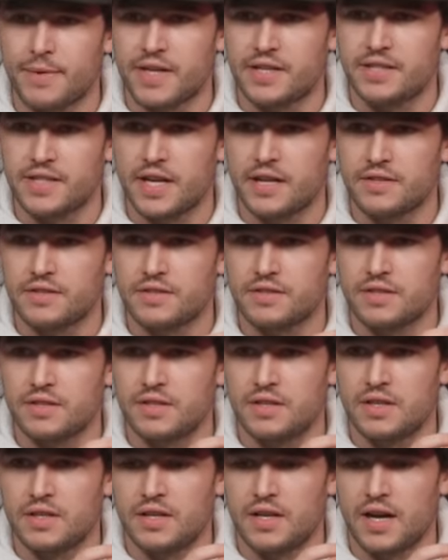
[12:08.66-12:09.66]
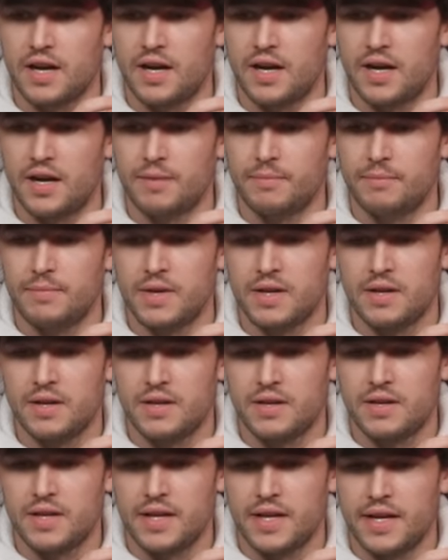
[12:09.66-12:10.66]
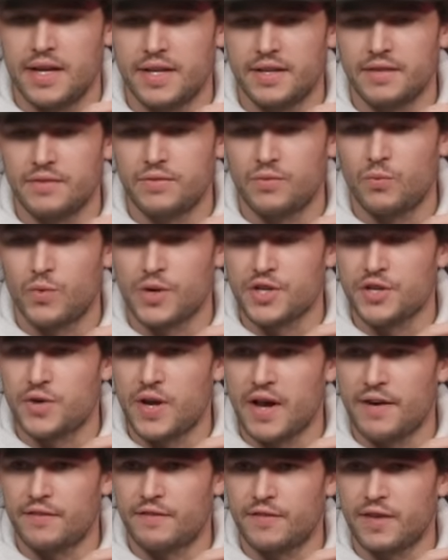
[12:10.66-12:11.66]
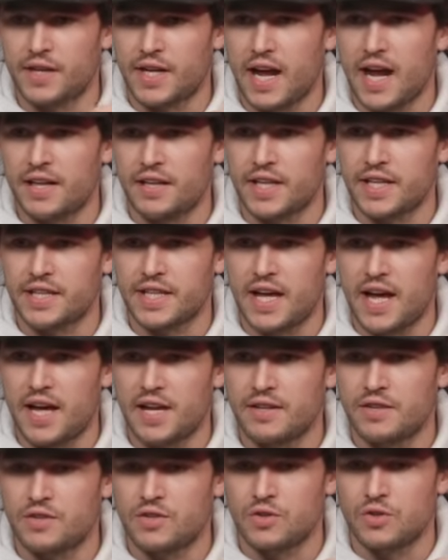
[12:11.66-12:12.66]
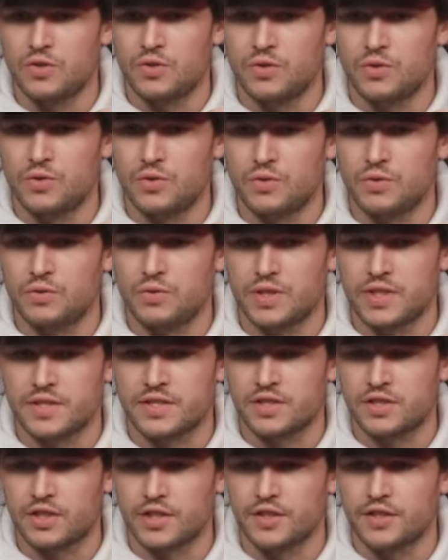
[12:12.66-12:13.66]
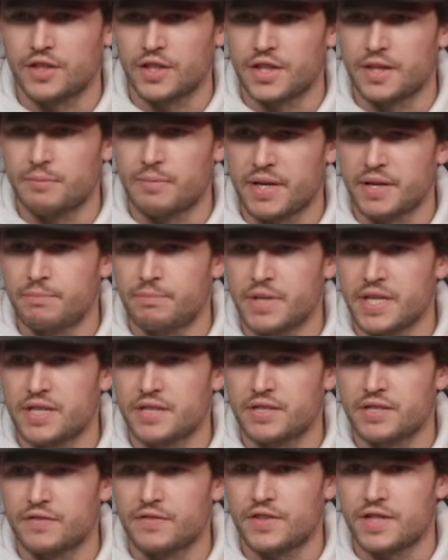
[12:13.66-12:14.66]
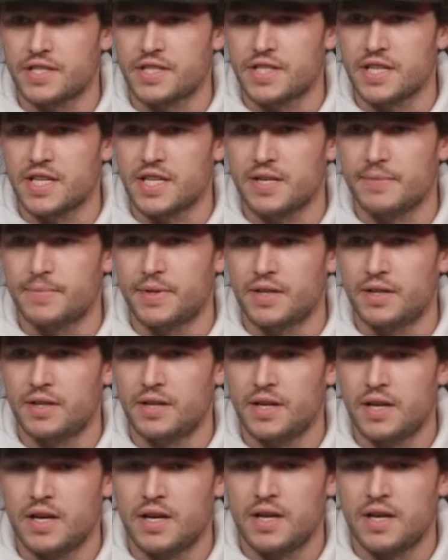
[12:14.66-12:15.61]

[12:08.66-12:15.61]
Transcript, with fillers: makes sense. Um, and when you have a guy like that who is clearly a big piece of the team and